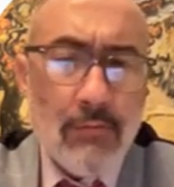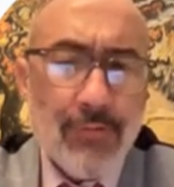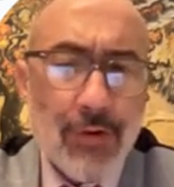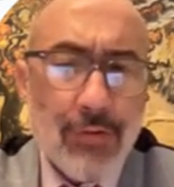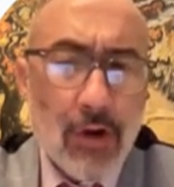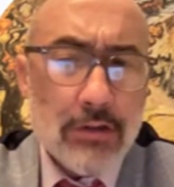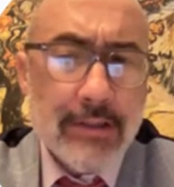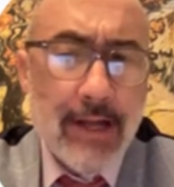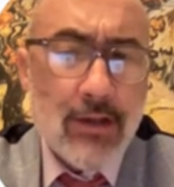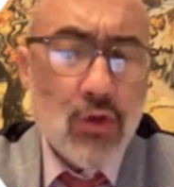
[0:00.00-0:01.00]
for
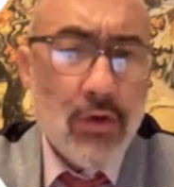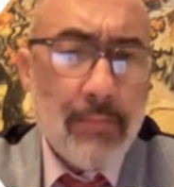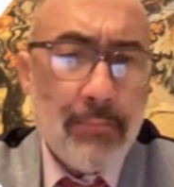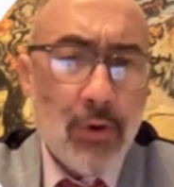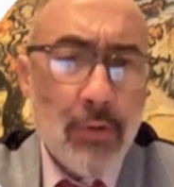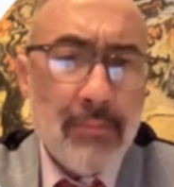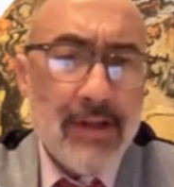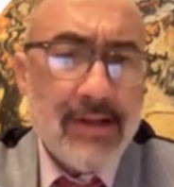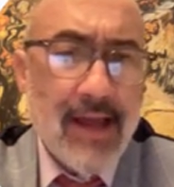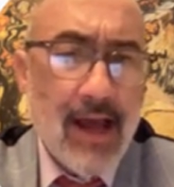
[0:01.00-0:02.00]
Thursday, you can put
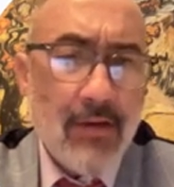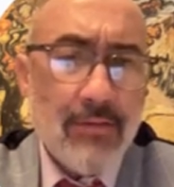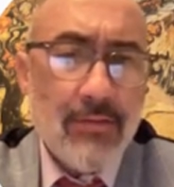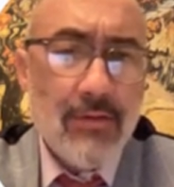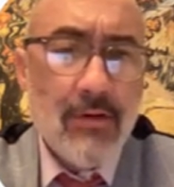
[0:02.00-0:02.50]
me down